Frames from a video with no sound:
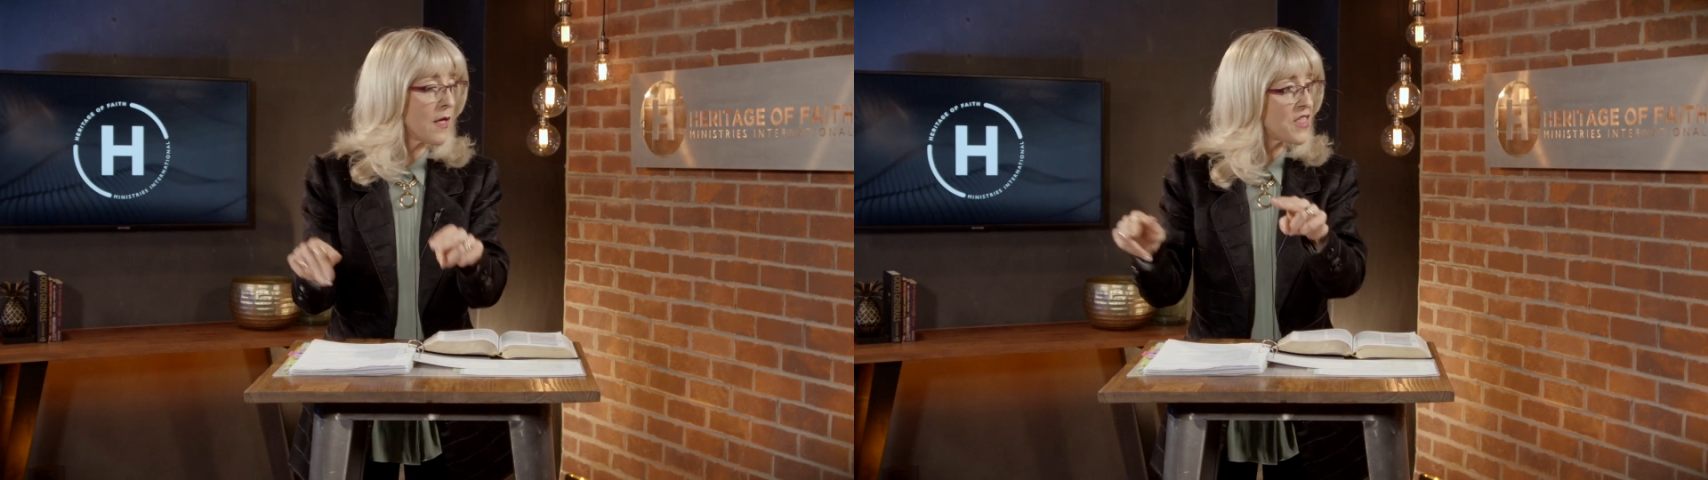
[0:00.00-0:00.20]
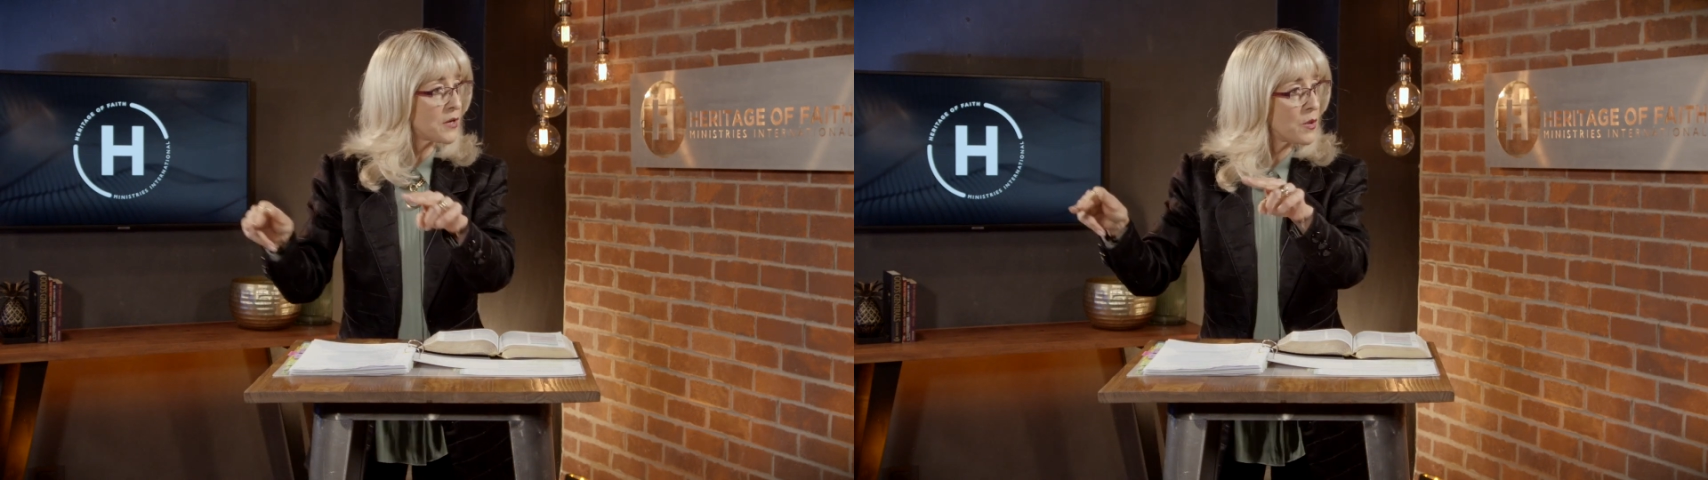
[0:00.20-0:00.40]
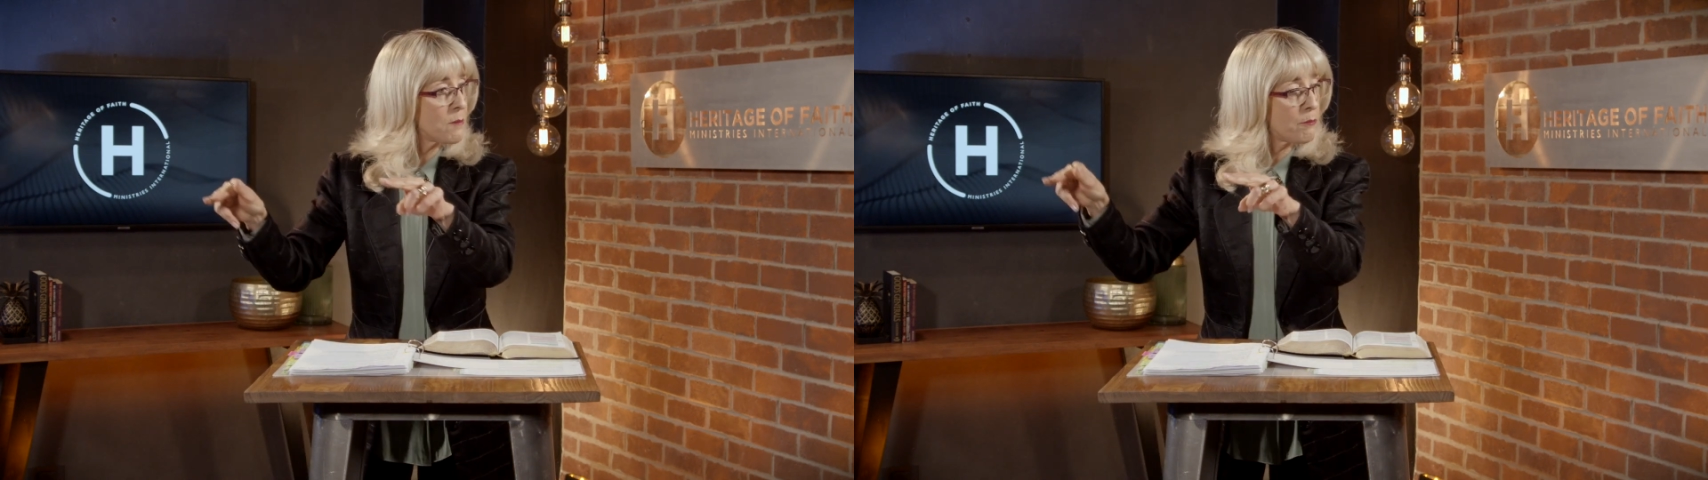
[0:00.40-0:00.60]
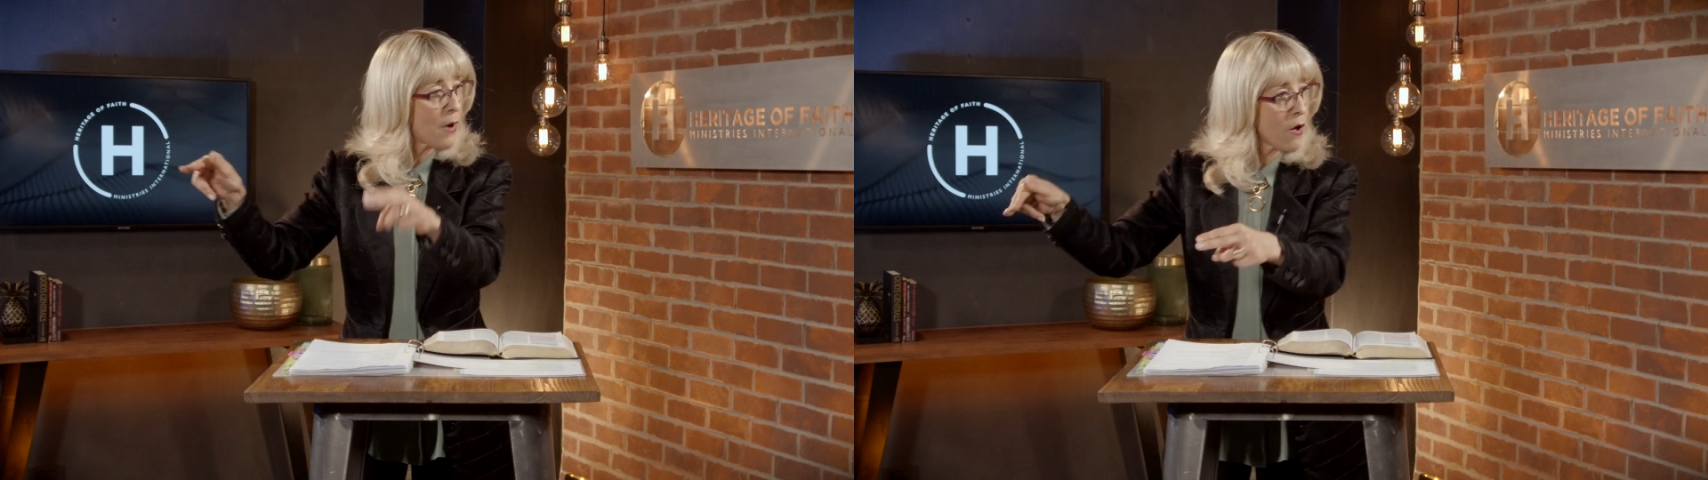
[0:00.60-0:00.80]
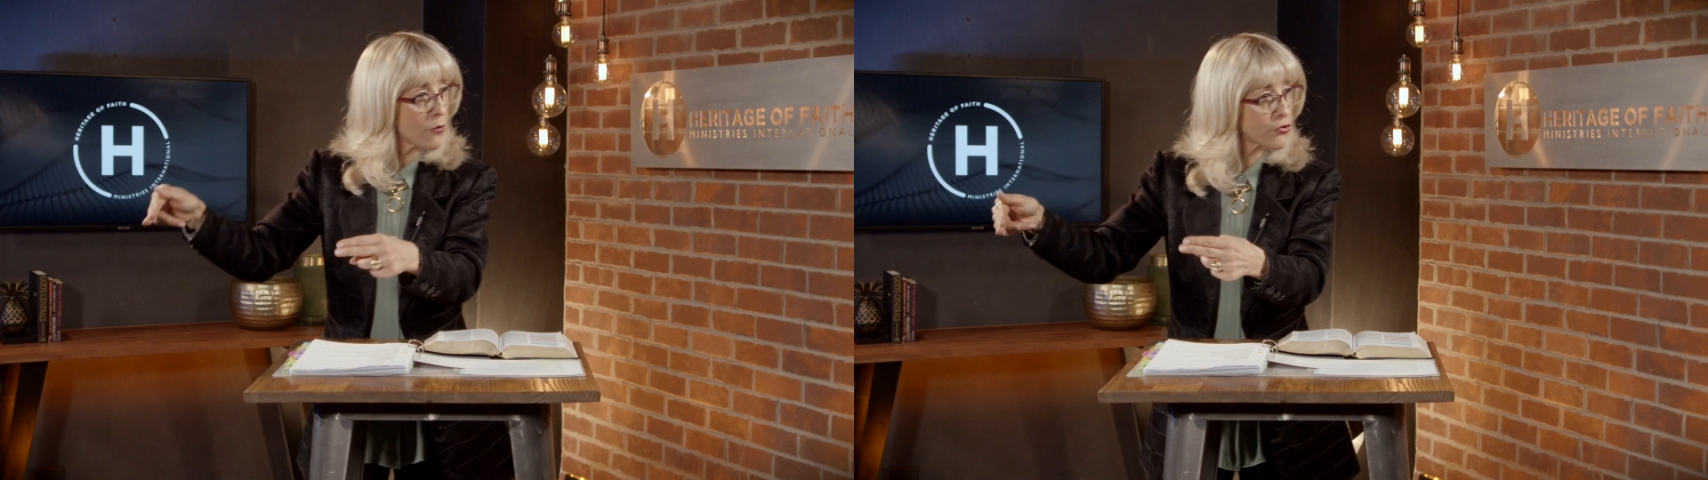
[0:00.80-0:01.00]
that we
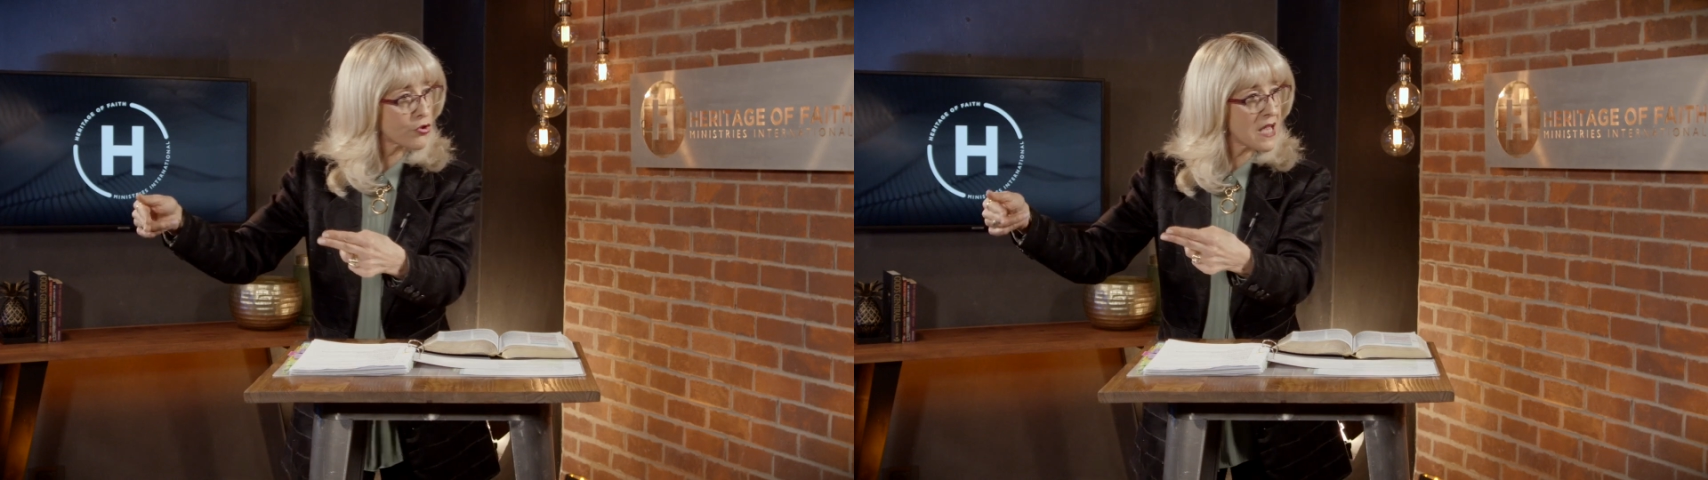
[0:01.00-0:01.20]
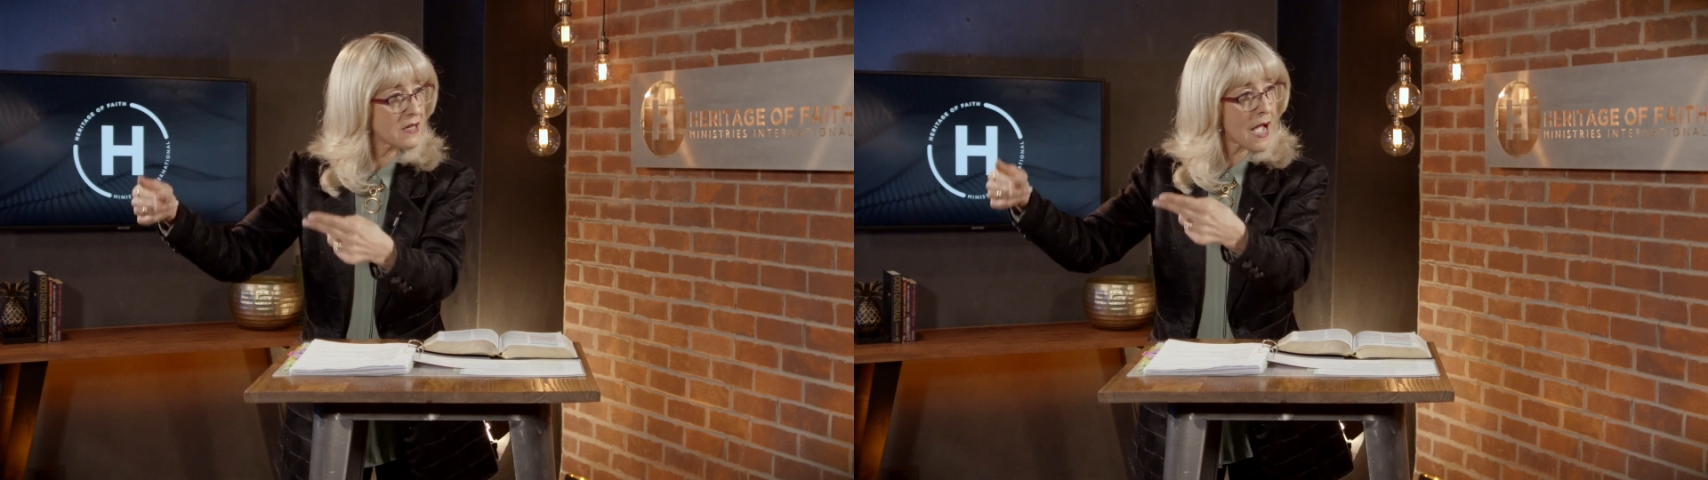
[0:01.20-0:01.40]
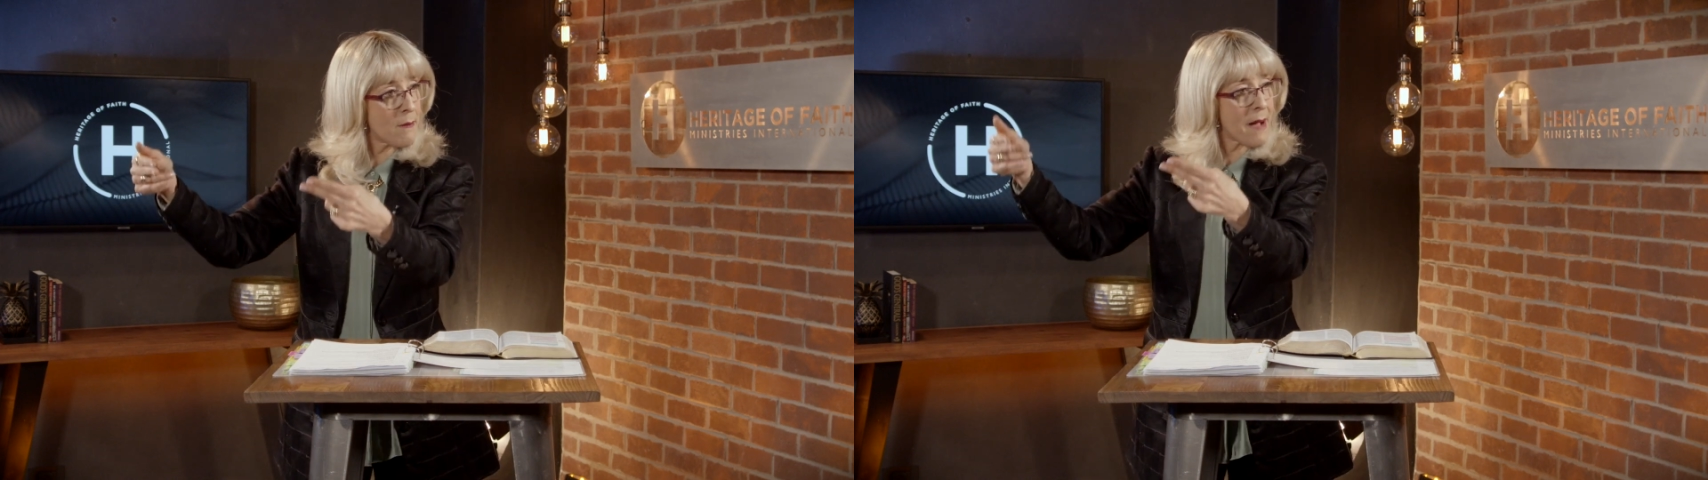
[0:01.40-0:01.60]
both can come